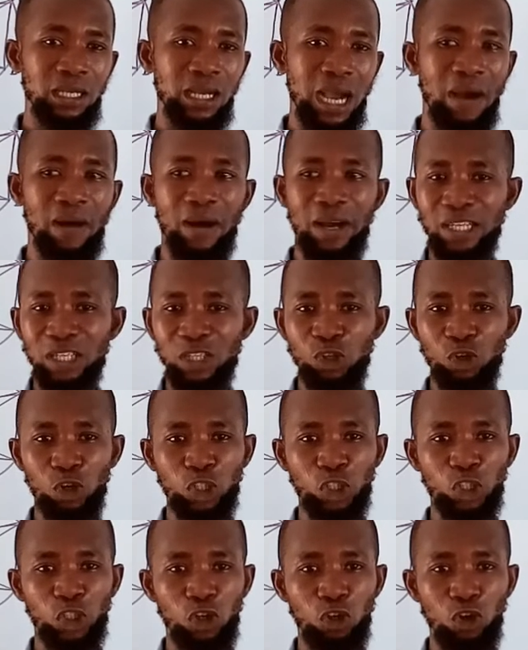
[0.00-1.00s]
our
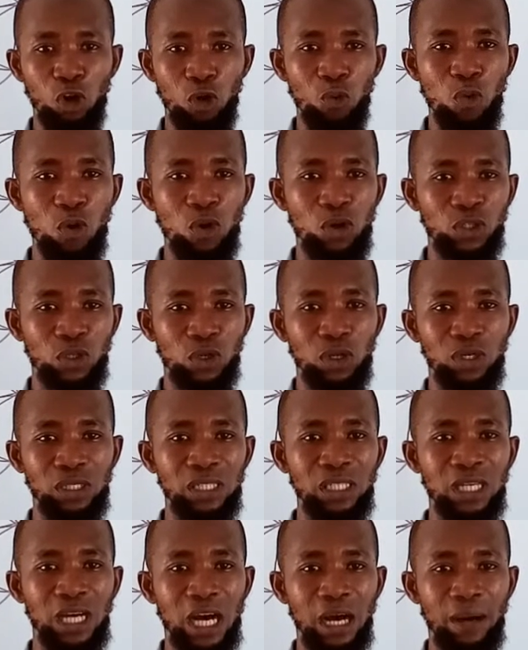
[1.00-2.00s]
discussion on what?
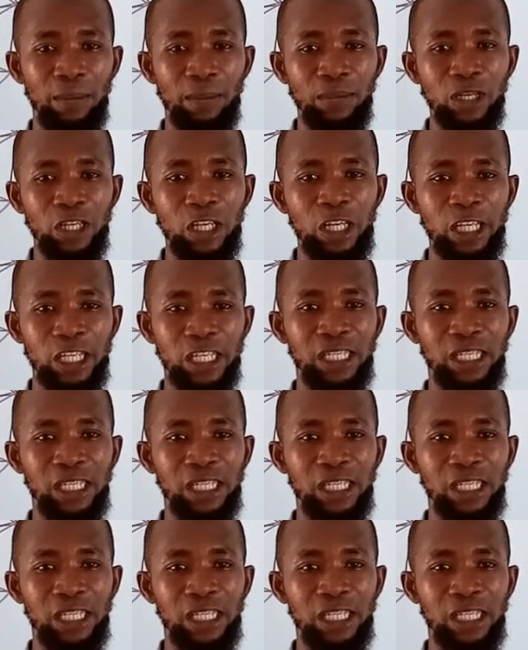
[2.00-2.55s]
On the